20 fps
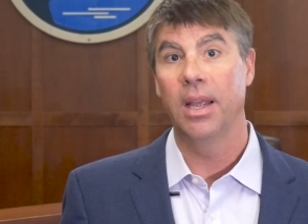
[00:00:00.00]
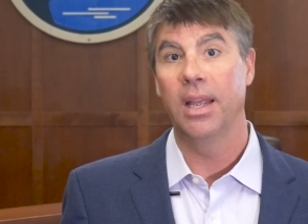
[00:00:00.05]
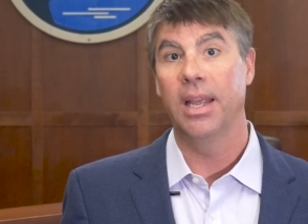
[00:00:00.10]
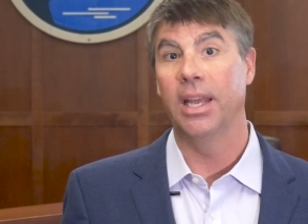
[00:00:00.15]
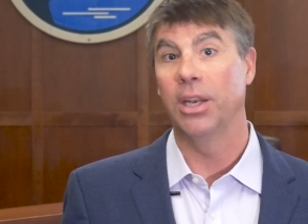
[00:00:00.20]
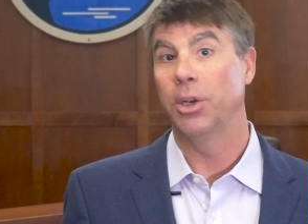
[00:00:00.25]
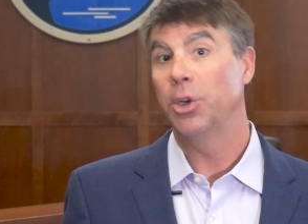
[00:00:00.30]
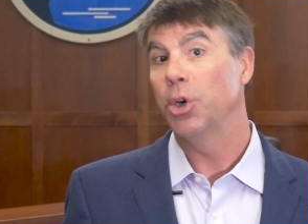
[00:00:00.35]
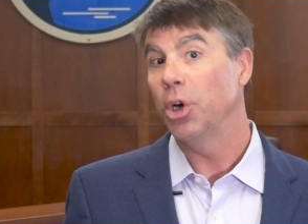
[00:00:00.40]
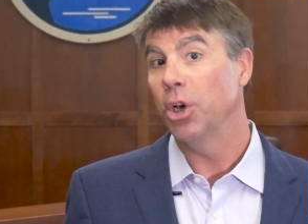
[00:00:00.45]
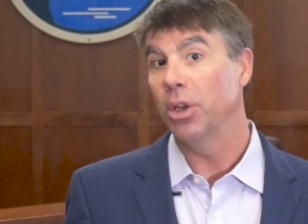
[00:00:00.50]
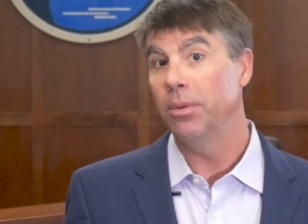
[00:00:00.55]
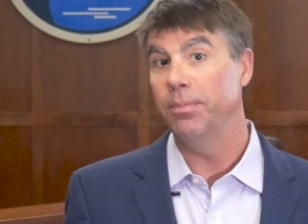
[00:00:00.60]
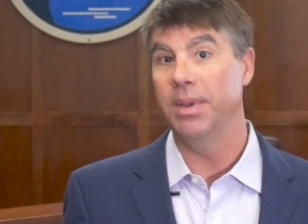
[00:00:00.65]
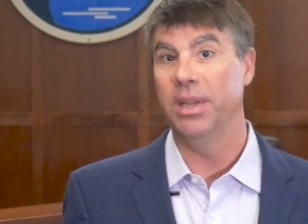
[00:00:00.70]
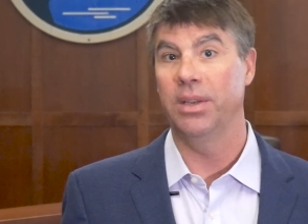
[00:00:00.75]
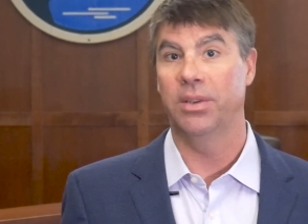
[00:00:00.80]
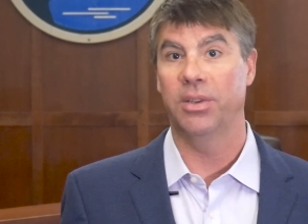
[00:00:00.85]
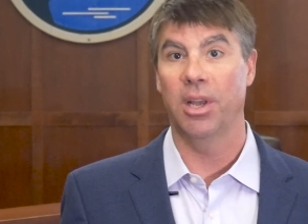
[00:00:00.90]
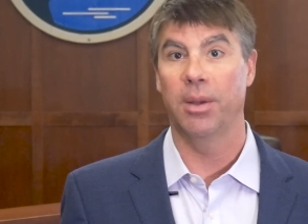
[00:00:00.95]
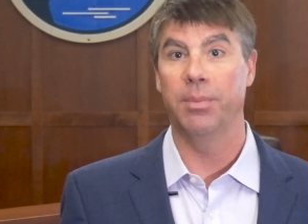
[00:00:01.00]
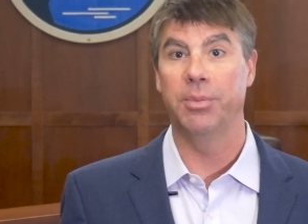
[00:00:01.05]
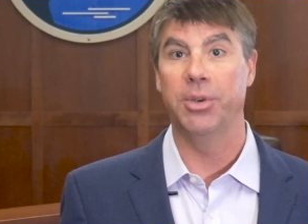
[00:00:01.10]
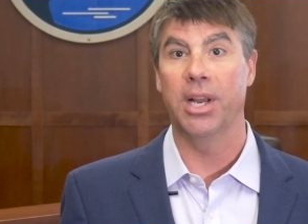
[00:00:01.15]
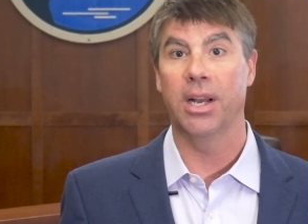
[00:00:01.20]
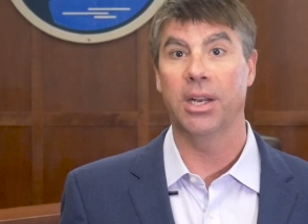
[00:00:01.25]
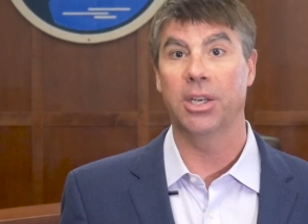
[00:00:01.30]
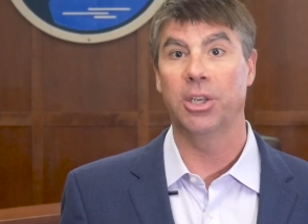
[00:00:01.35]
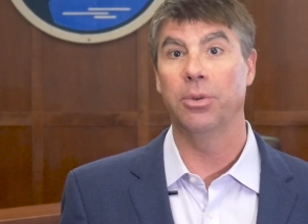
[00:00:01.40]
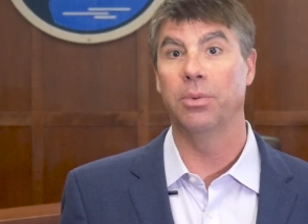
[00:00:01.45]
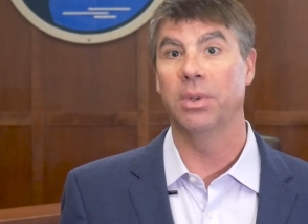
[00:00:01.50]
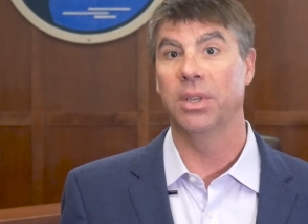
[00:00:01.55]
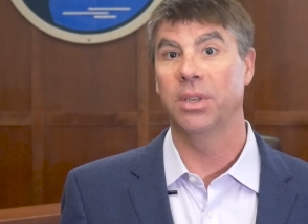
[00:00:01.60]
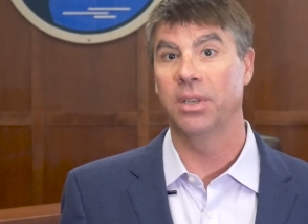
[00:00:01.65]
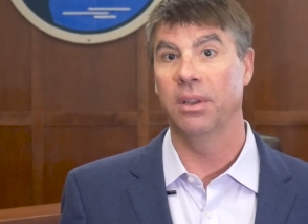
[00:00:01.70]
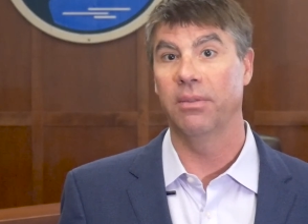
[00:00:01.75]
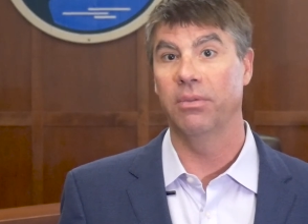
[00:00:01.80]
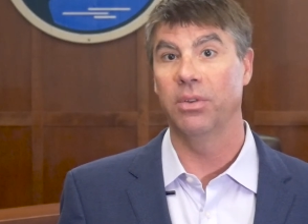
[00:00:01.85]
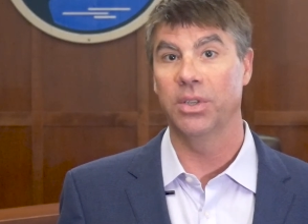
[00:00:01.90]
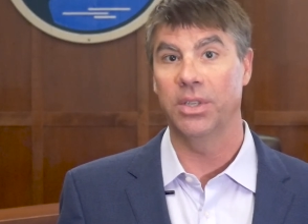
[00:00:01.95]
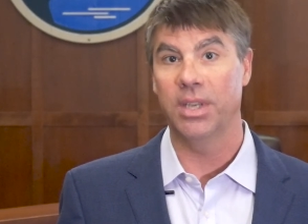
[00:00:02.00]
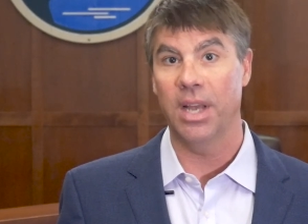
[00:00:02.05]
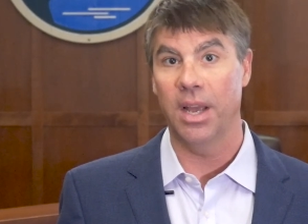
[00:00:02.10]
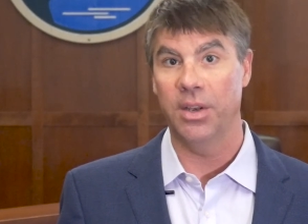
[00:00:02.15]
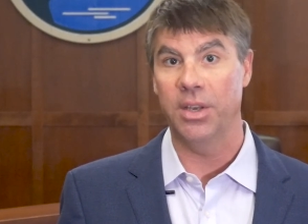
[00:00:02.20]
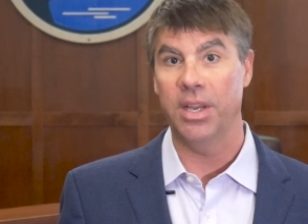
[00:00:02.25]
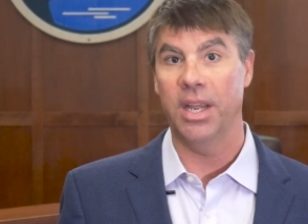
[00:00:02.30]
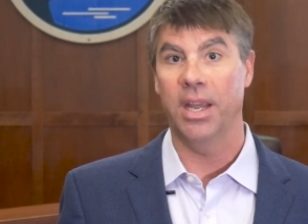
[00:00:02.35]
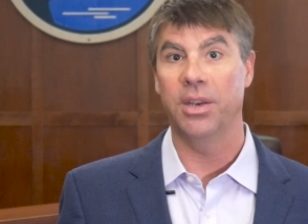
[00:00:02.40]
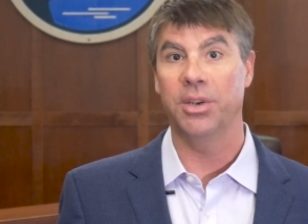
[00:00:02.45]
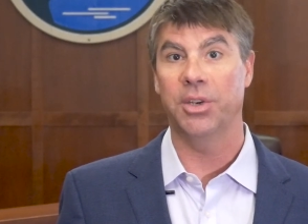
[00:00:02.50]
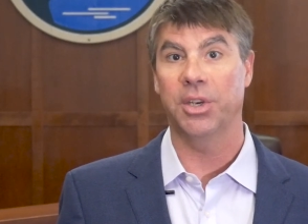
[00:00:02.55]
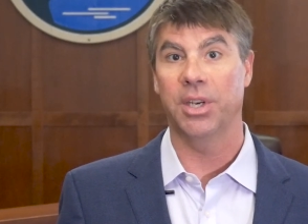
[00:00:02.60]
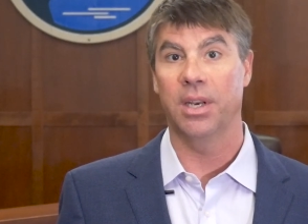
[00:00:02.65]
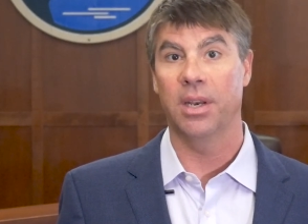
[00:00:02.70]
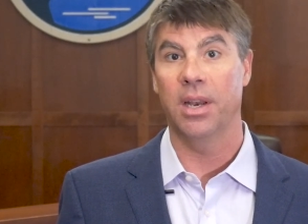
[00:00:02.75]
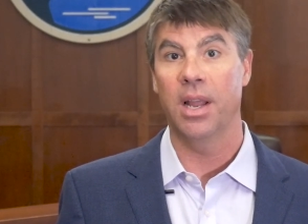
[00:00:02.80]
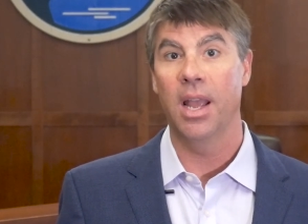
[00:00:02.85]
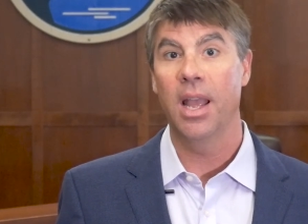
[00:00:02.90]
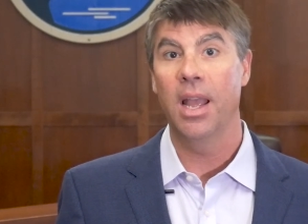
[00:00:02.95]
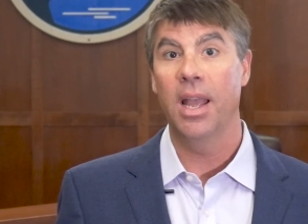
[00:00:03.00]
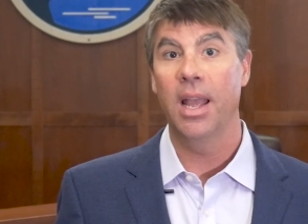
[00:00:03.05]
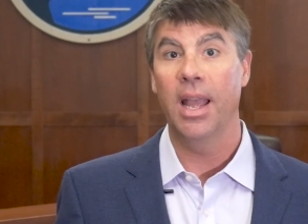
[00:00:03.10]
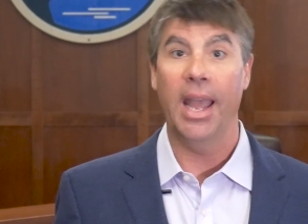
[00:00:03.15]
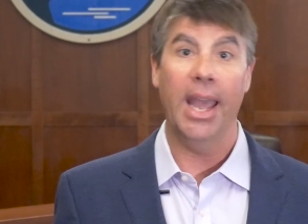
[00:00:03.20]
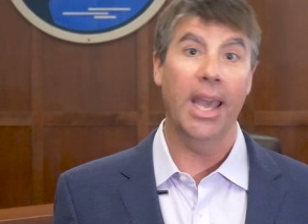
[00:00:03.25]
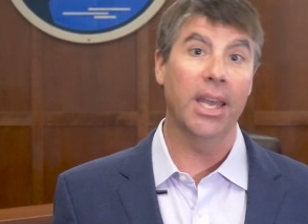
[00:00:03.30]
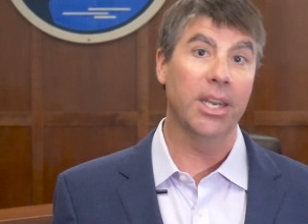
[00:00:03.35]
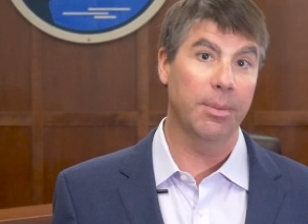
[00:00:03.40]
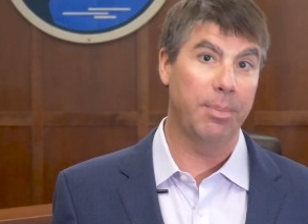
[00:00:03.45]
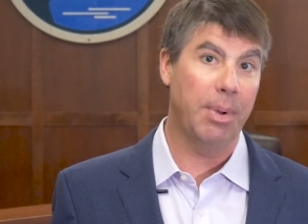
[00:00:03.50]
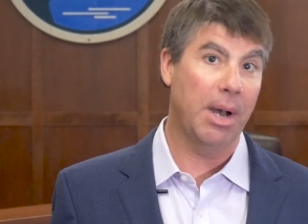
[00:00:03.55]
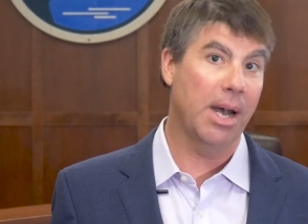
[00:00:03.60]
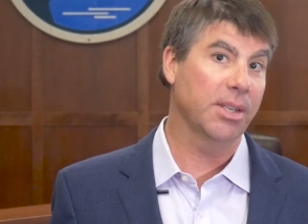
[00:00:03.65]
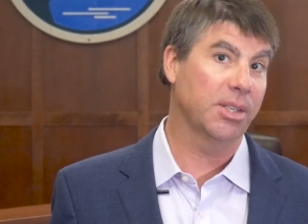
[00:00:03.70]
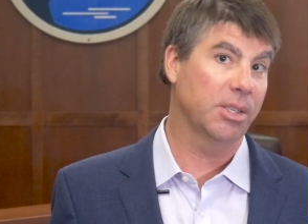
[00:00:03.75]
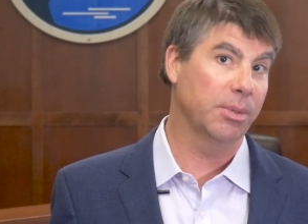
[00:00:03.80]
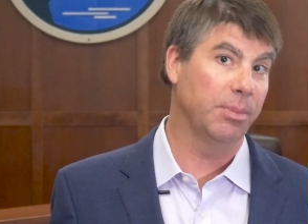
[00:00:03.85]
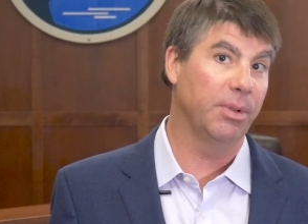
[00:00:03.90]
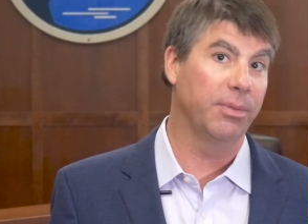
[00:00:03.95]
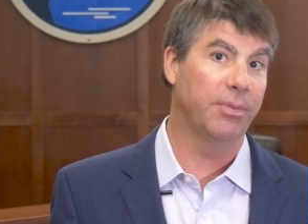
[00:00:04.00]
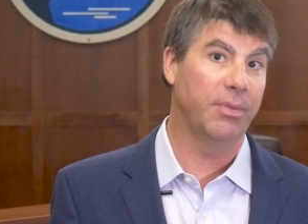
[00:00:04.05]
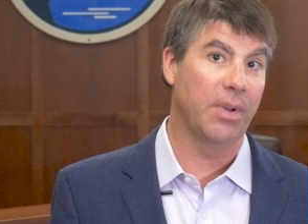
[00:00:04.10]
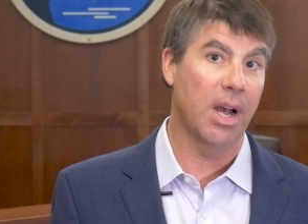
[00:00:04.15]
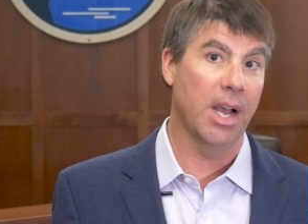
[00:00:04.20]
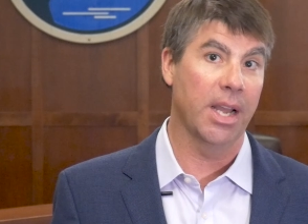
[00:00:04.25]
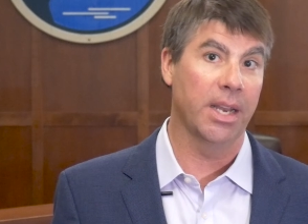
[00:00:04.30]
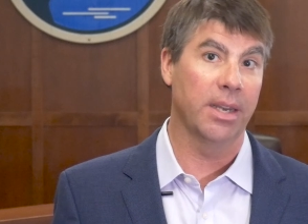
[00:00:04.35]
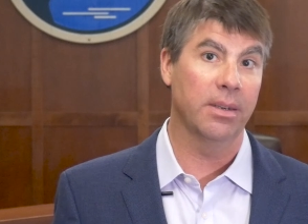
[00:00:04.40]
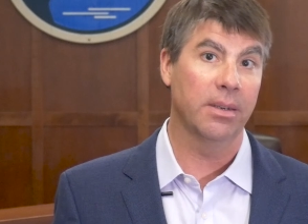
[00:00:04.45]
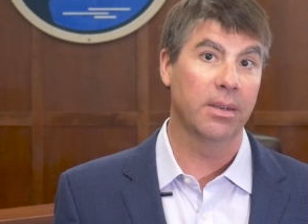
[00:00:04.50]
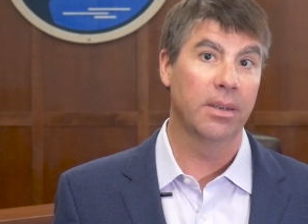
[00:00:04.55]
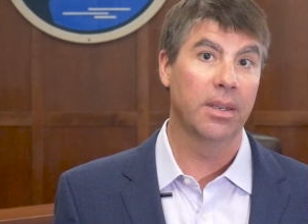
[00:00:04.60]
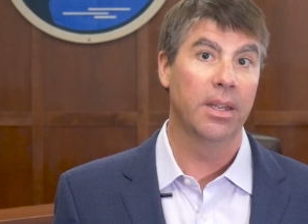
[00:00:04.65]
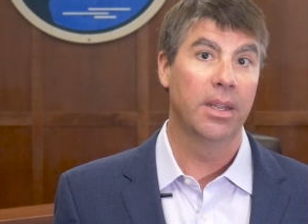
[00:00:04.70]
it could be subject to a civil citation and a possible fine.